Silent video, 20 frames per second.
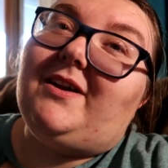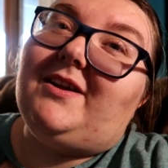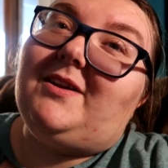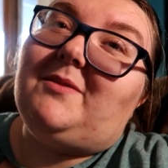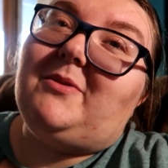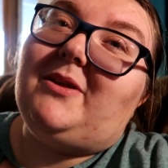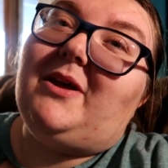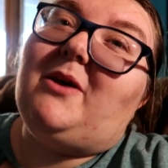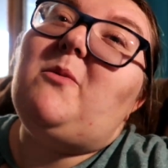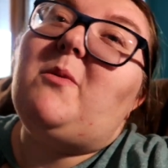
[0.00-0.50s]
gonna
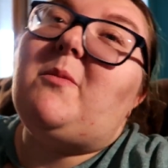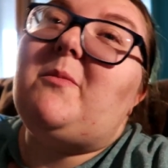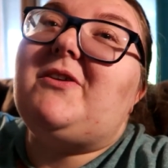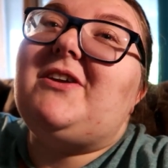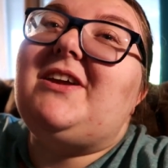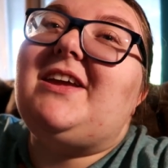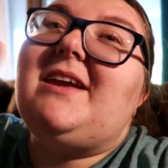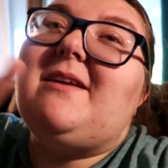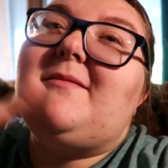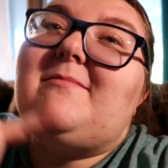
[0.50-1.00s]
play one more
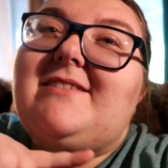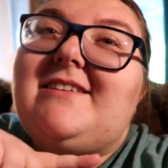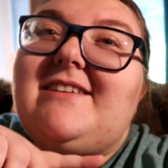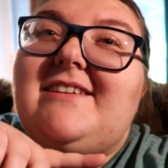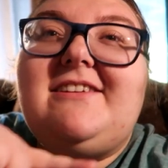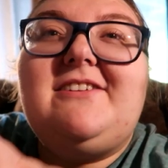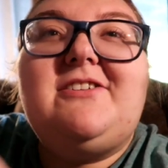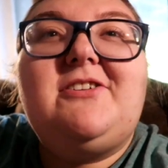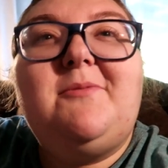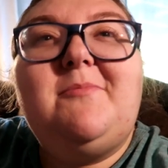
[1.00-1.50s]
game to
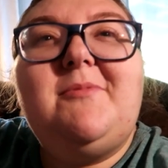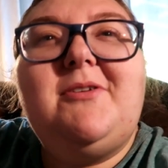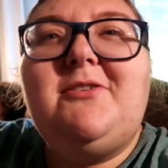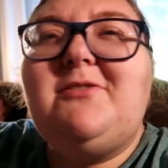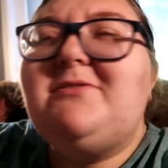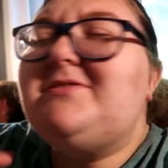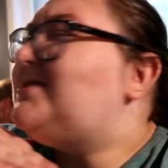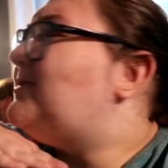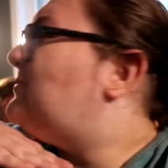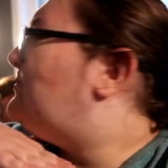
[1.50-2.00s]
determine
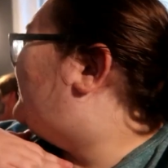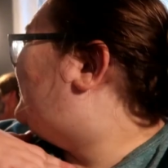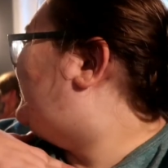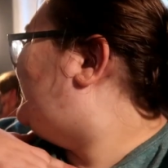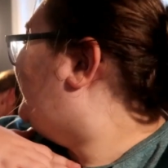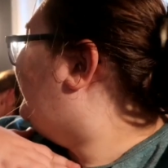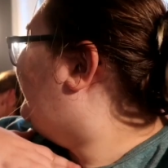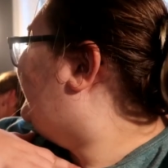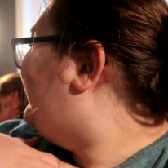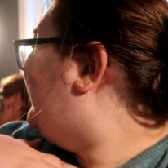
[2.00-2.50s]
who's the
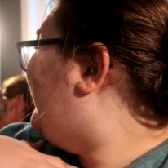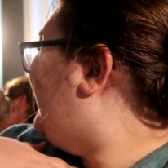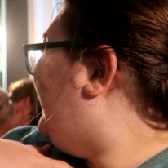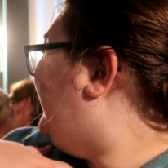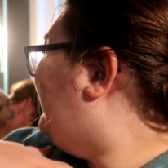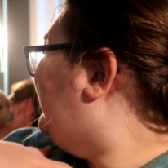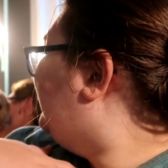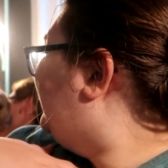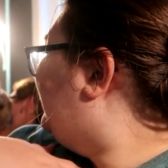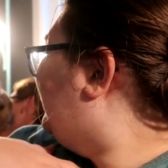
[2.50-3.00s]
winner of
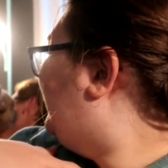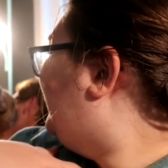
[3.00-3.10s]
tonight.